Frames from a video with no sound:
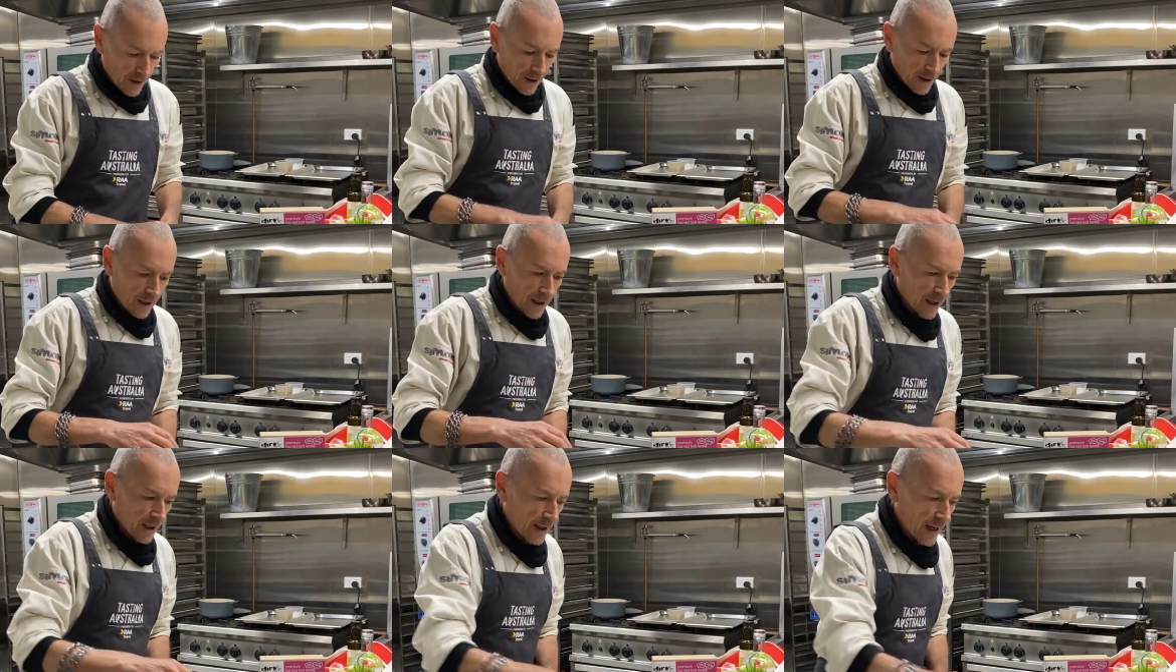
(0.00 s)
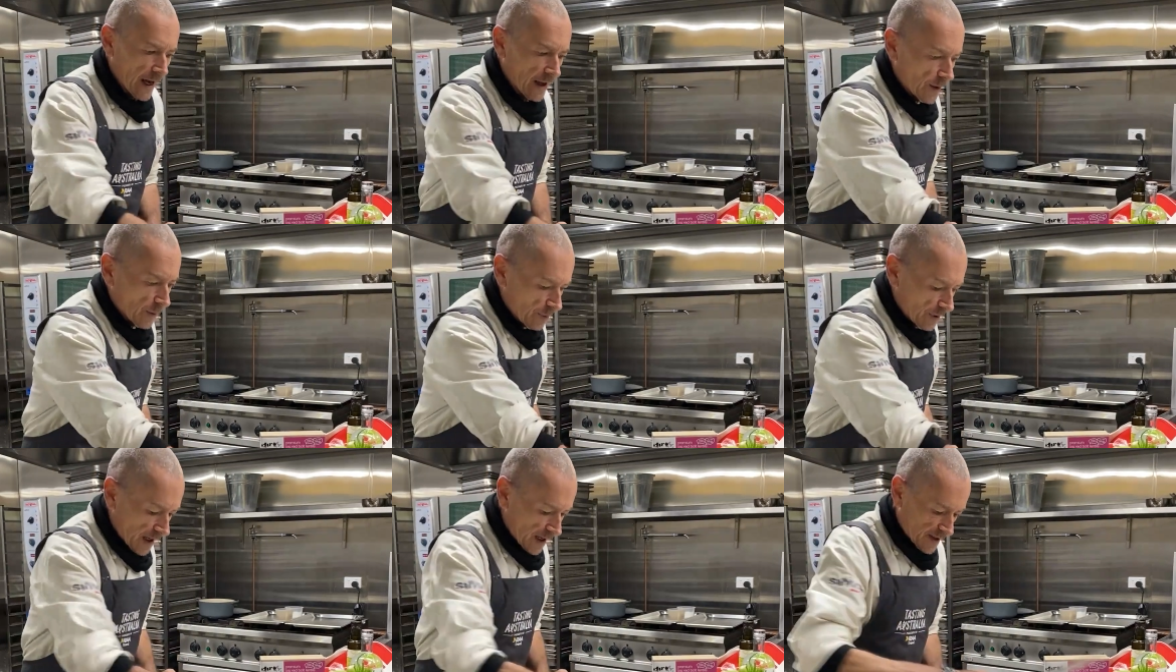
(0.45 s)
Get it out of
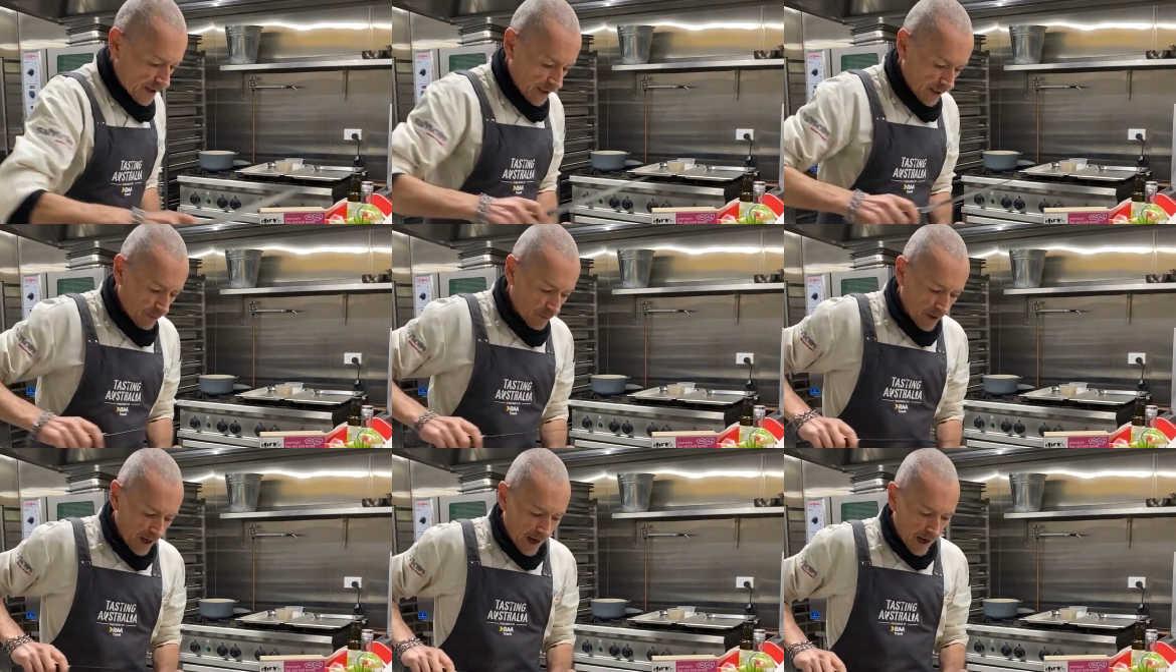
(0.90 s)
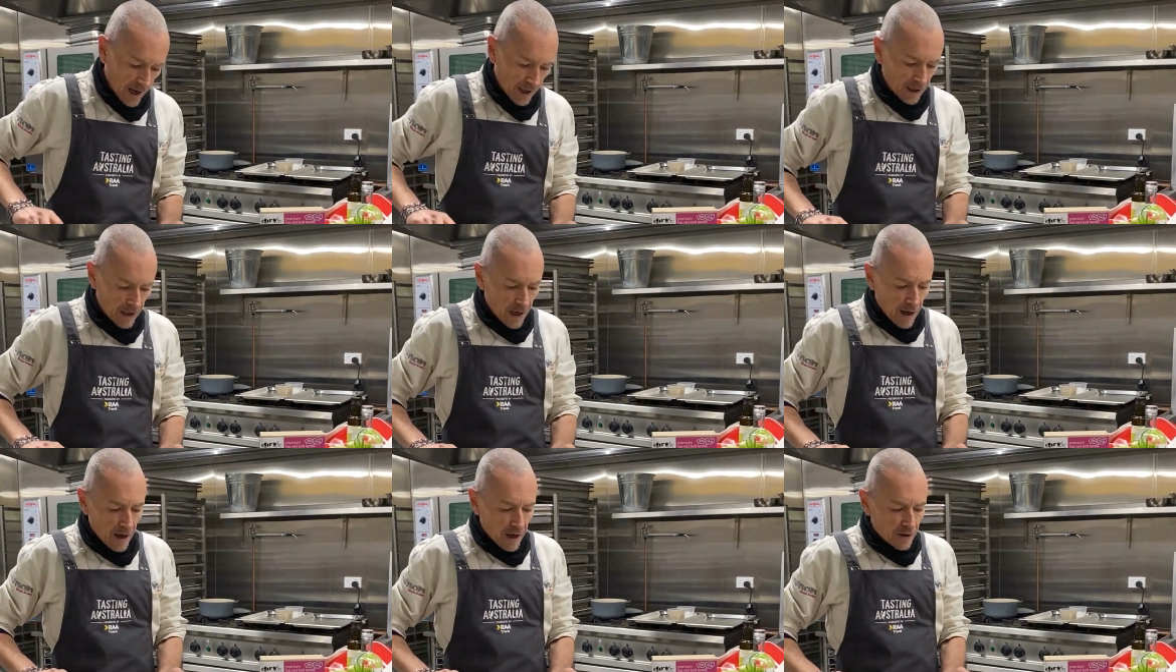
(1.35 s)
the plastic
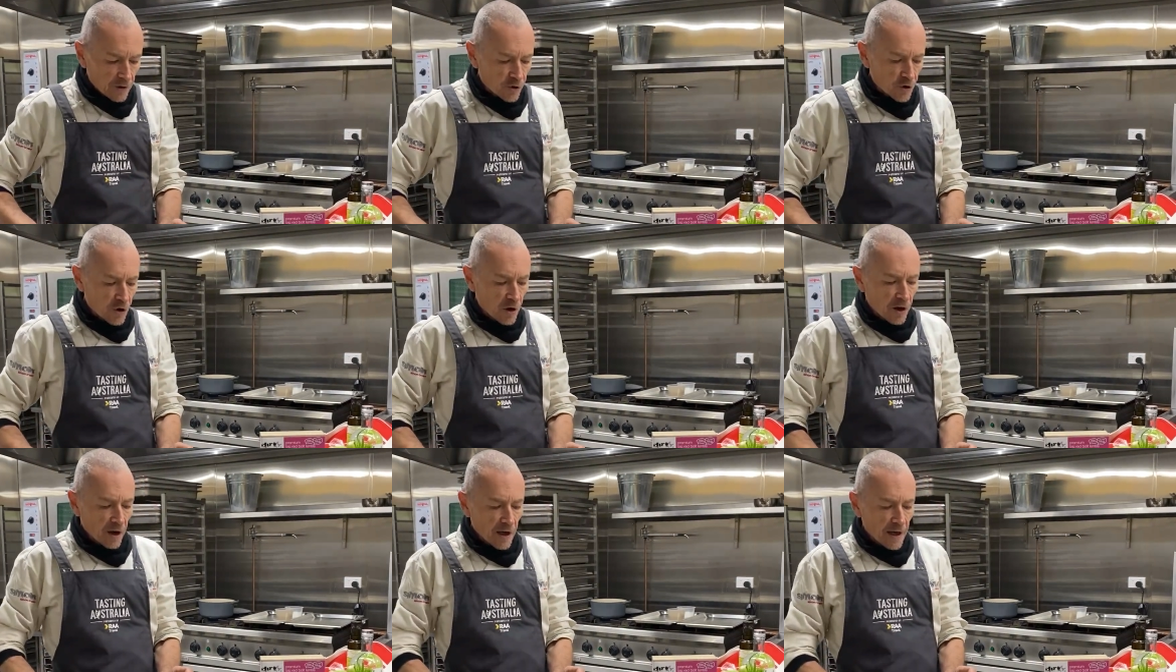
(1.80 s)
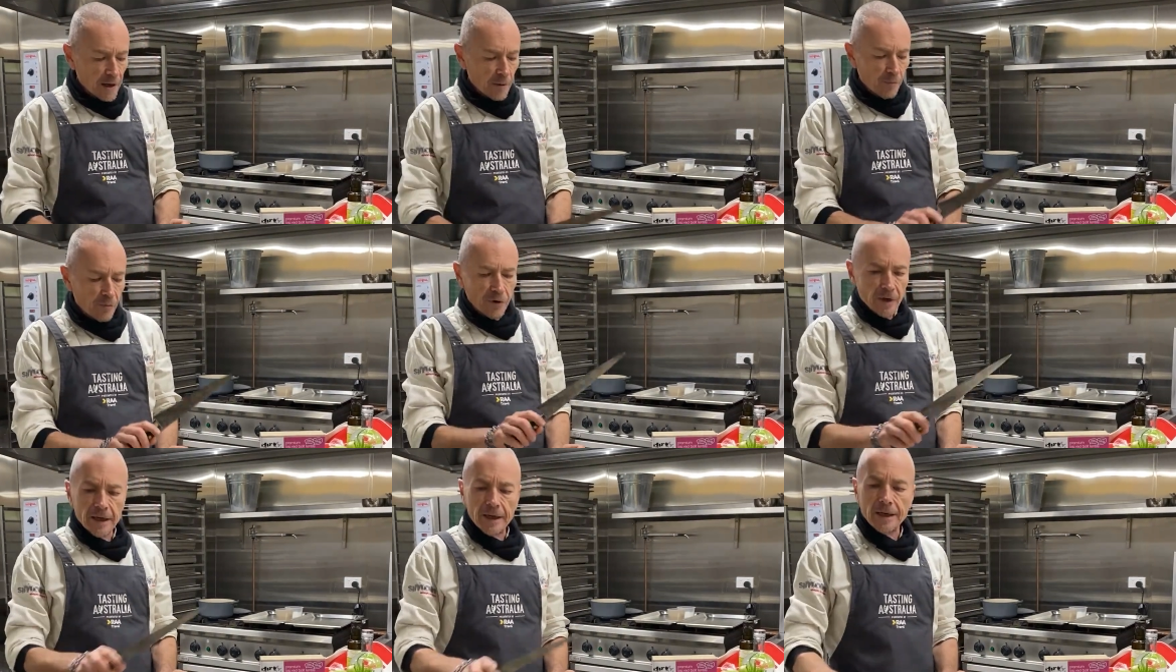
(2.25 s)
bag. Try and
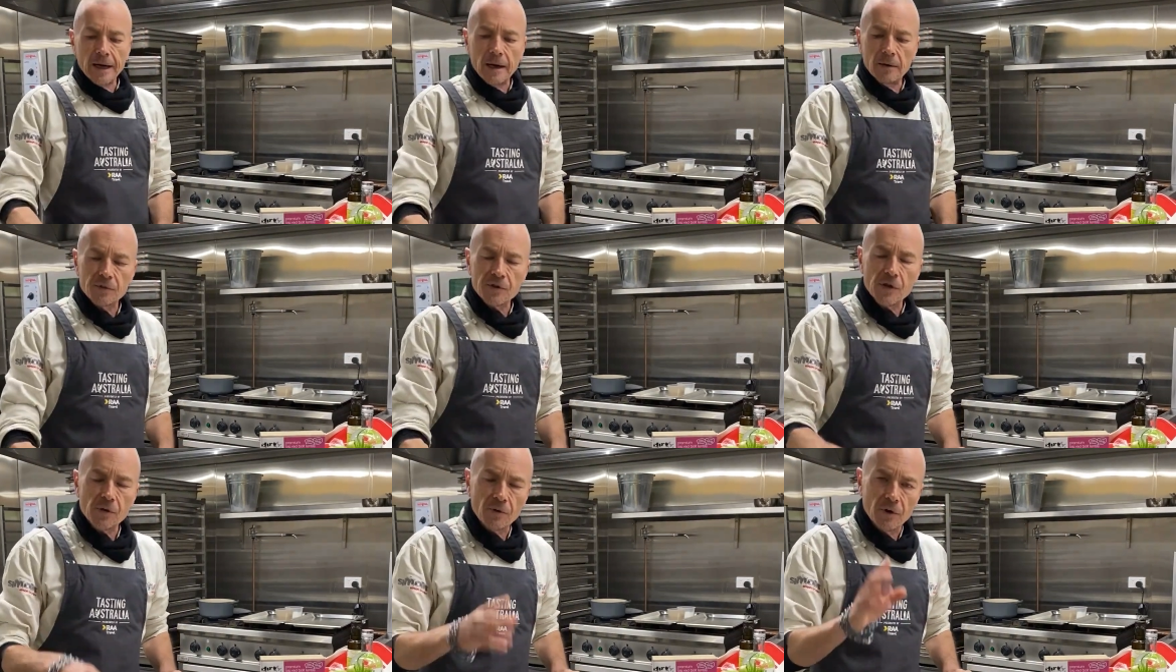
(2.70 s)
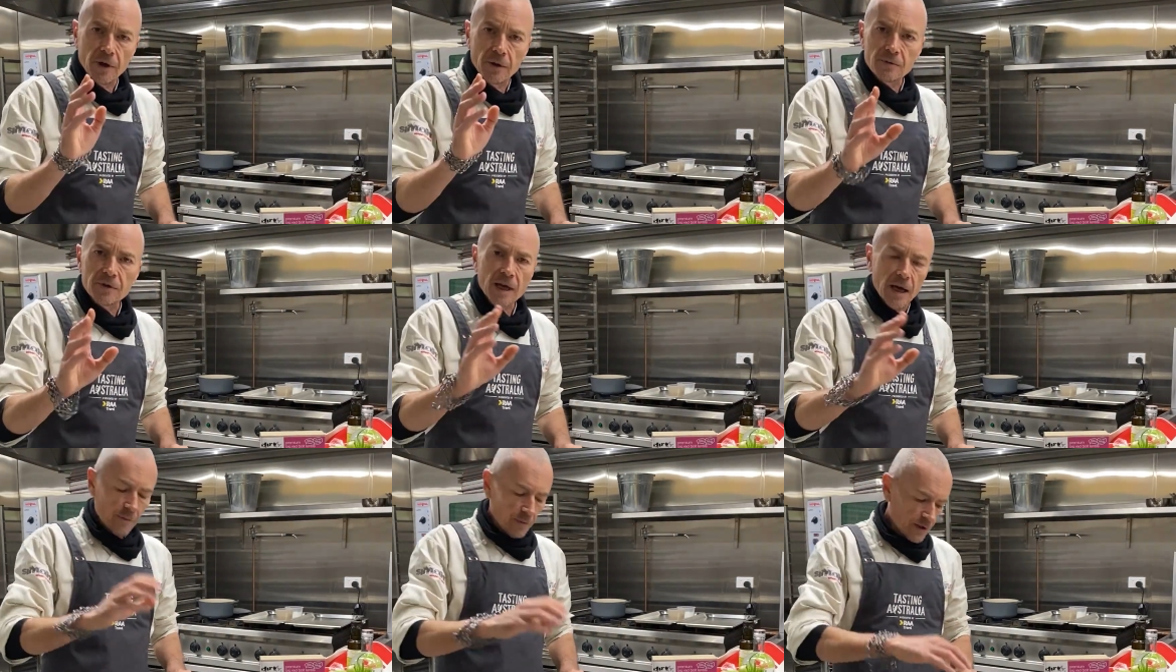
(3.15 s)
bring it up to room
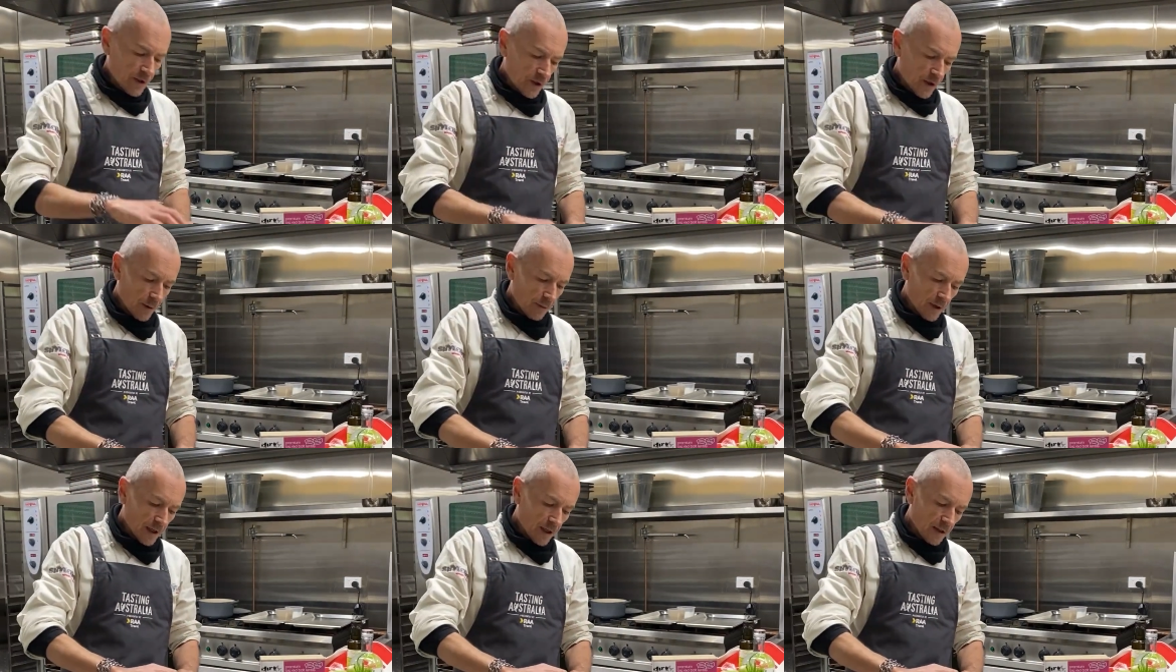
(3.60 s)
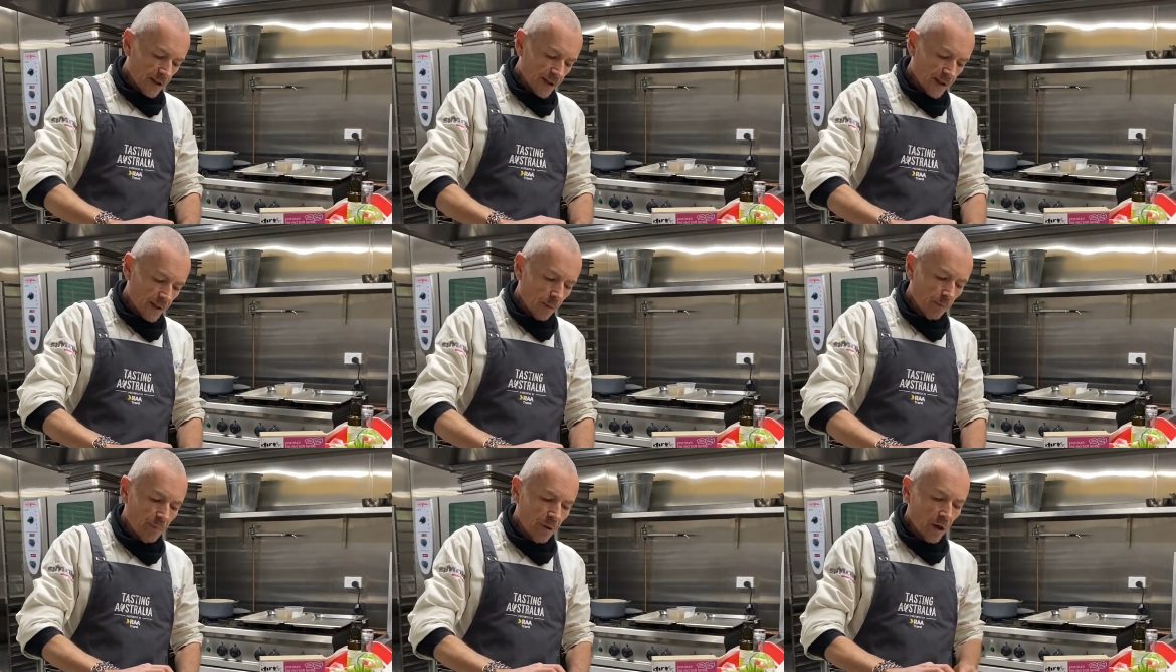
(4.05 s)
temperature, because
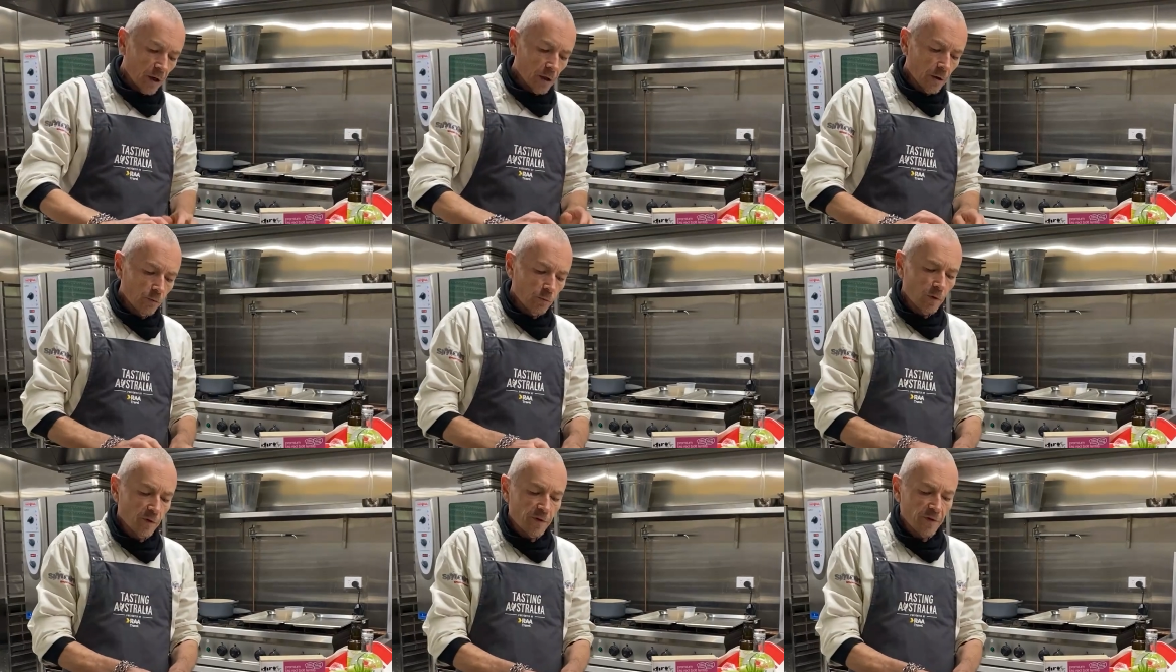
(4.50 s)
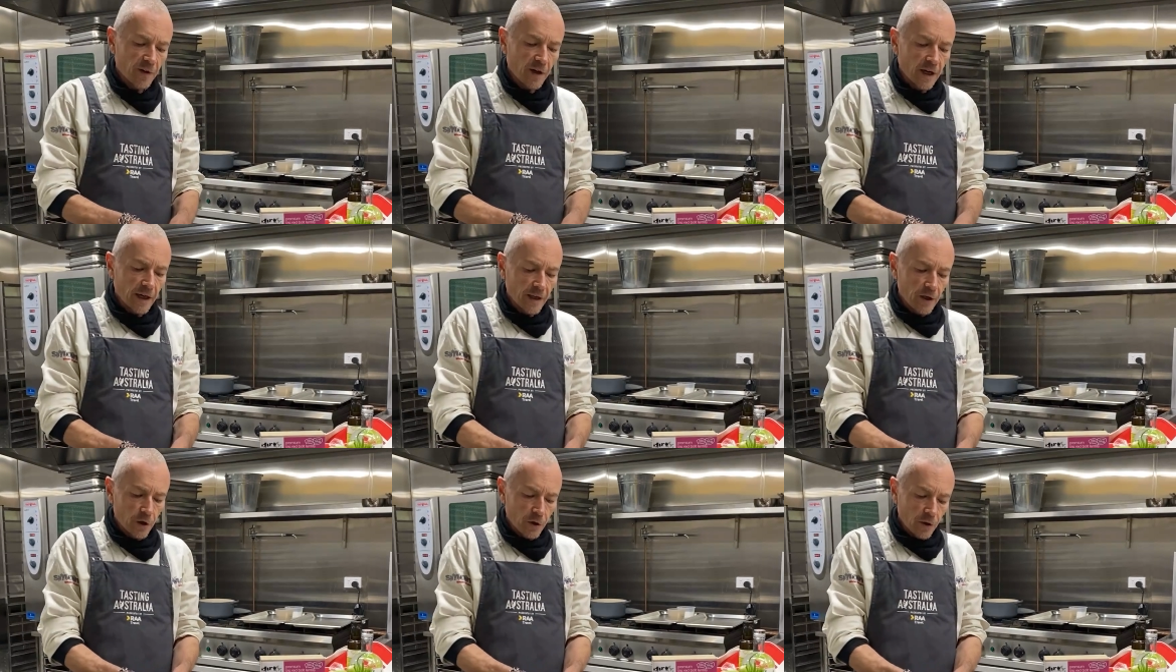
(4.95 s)
the bone will
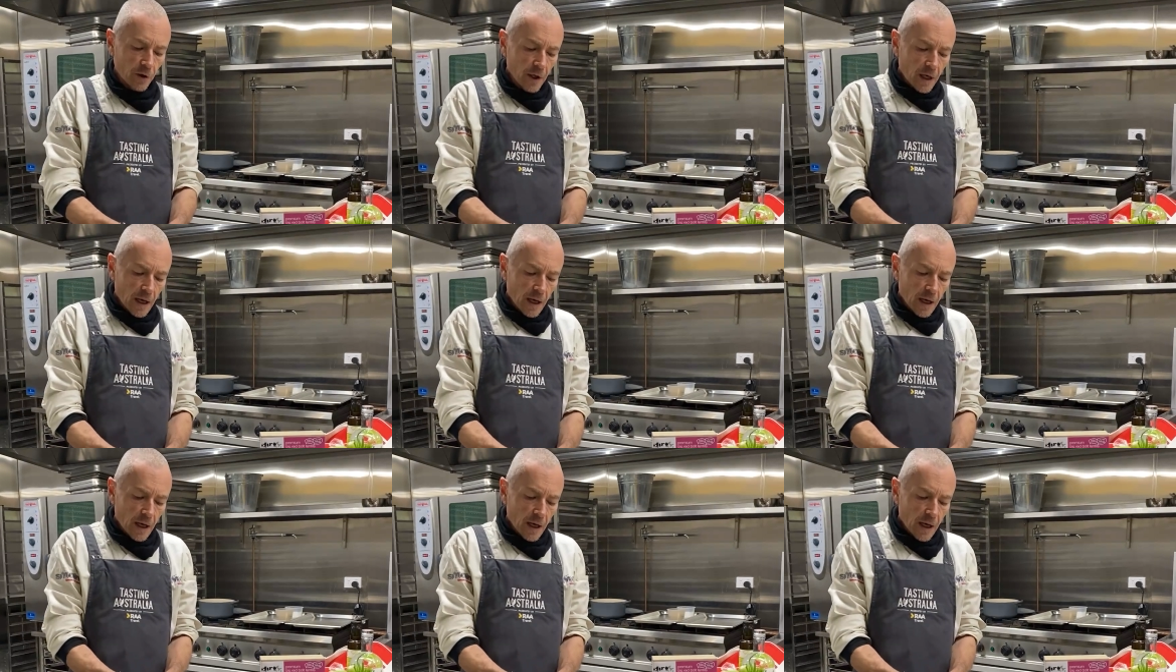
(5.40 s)
fight you.